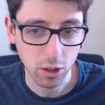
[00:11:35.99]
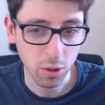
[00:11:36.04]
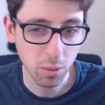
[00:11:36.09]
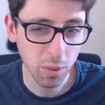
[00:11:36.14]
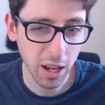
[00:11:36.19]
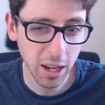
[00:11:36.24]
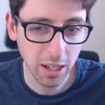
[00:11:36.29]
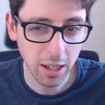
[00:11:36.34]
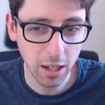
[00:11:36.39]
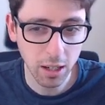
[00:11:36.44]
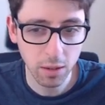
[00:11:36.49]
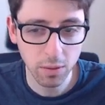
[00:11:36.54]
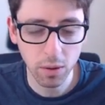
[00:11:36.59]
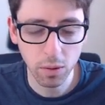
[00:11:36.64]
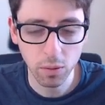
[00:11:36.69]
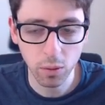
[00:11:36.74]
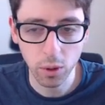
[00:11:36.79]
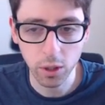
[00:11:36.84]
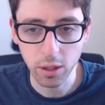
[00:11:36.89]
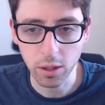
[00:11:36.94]
So black kind of
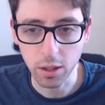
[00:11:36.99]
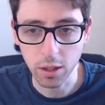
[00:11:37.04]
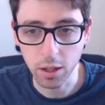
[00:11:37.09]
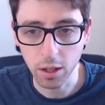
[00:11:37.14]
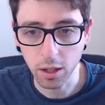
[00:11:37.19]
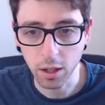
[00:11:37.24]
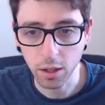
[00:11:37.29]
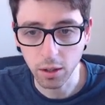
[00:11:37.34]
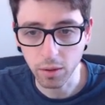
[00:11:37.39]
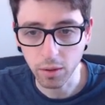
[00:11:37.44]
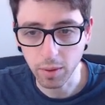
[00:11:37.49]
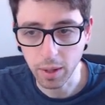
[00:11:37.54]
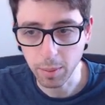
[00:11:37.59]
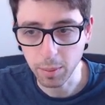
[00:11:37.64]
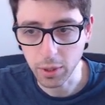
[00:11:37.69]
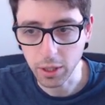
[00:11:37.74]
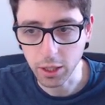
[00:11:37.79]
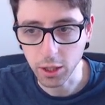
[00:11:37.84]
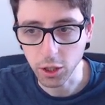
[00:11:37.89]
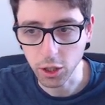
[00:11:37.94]
avoids the
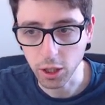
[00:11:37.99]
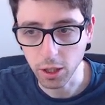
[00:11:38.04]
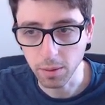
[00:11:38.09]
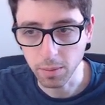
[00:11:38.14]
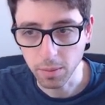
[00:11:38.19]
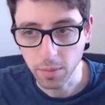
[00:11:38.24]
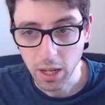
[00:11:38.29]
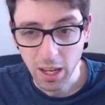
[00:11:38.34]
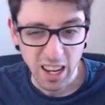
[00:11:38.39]
repetition.